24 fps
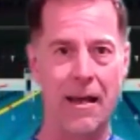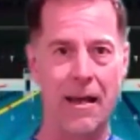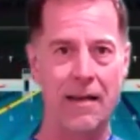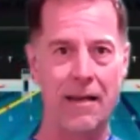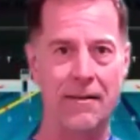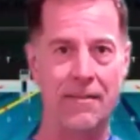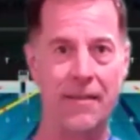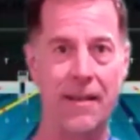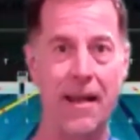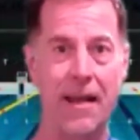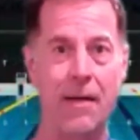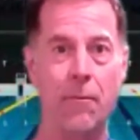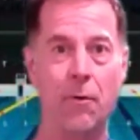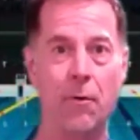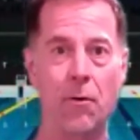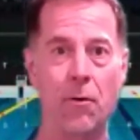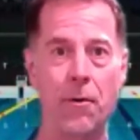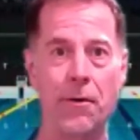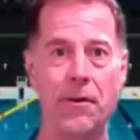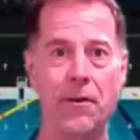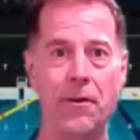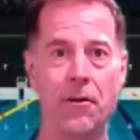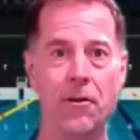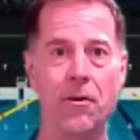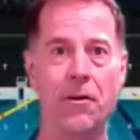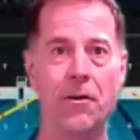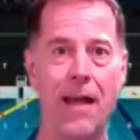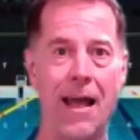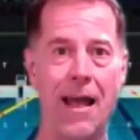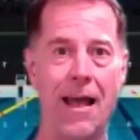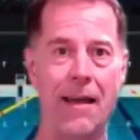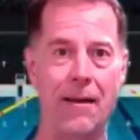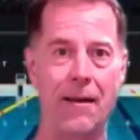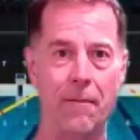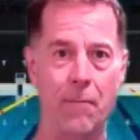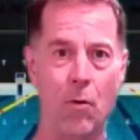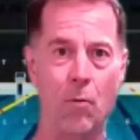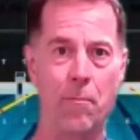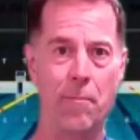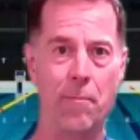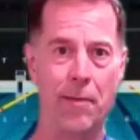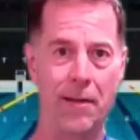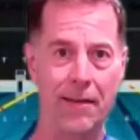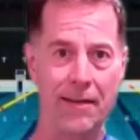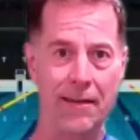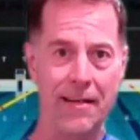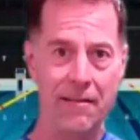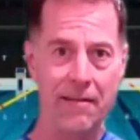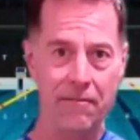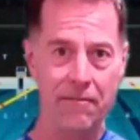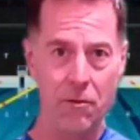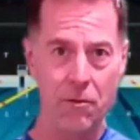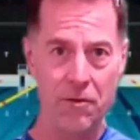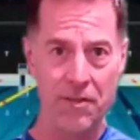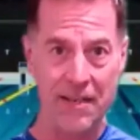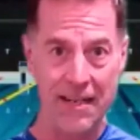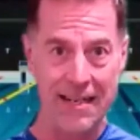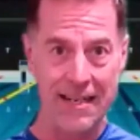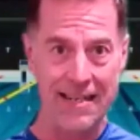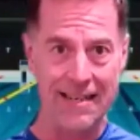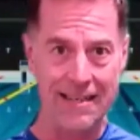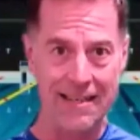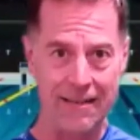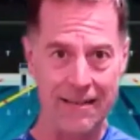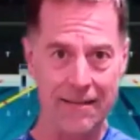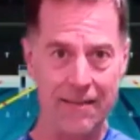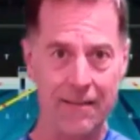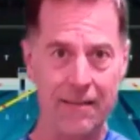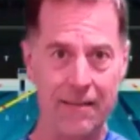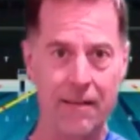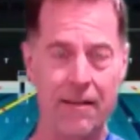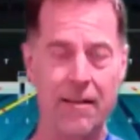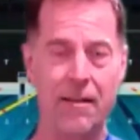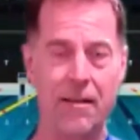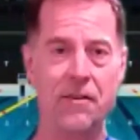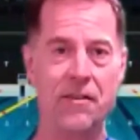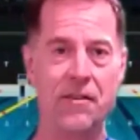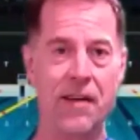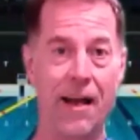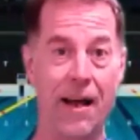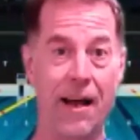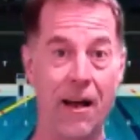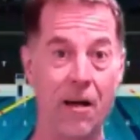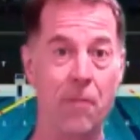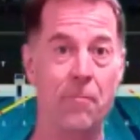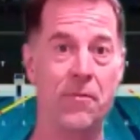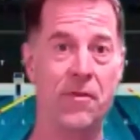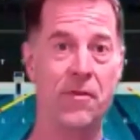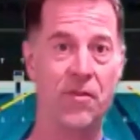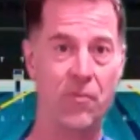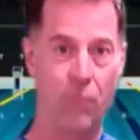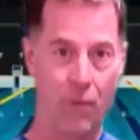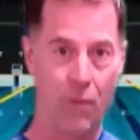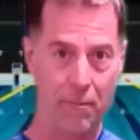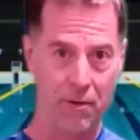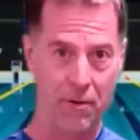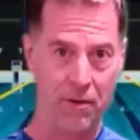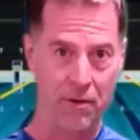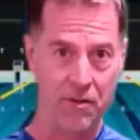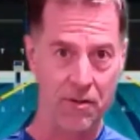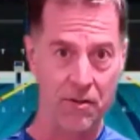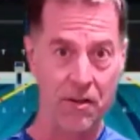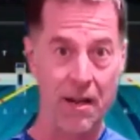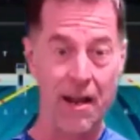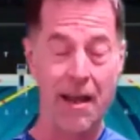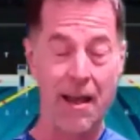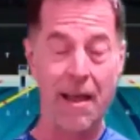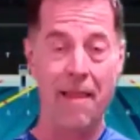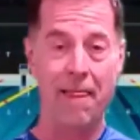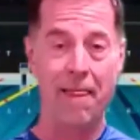and today we're going to look at a mobility routine to help swimmers.